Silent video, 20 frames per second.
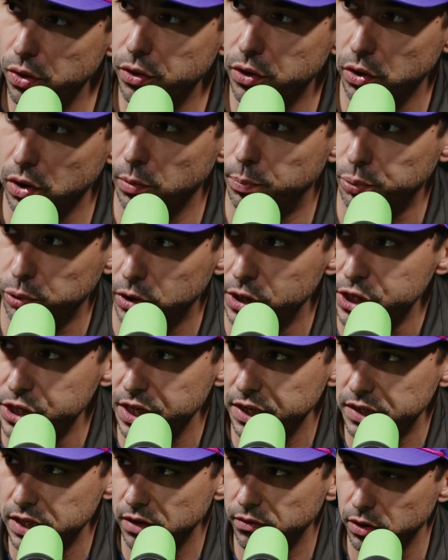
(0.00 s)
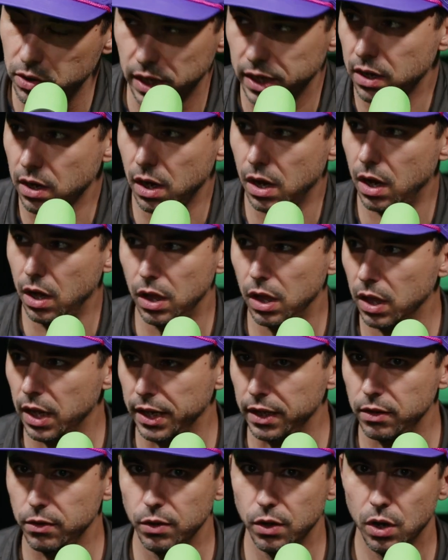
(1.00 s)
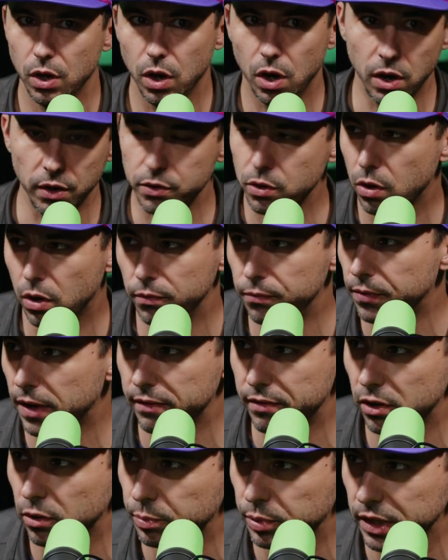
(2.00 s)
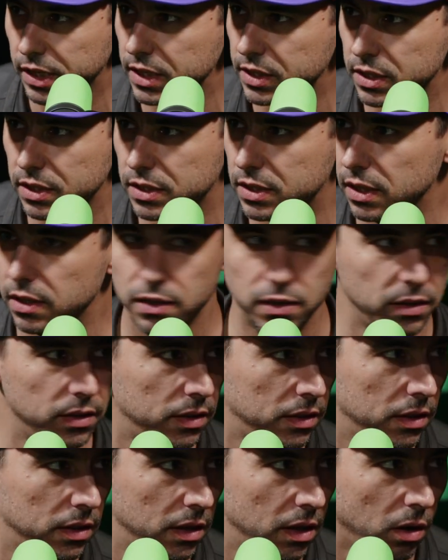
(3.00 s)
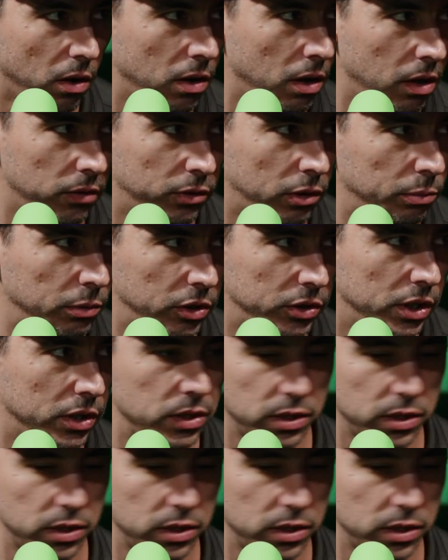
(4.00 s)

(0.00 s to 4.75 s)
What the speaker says: they're appreciative. They're like I called 5 other places and all of them are just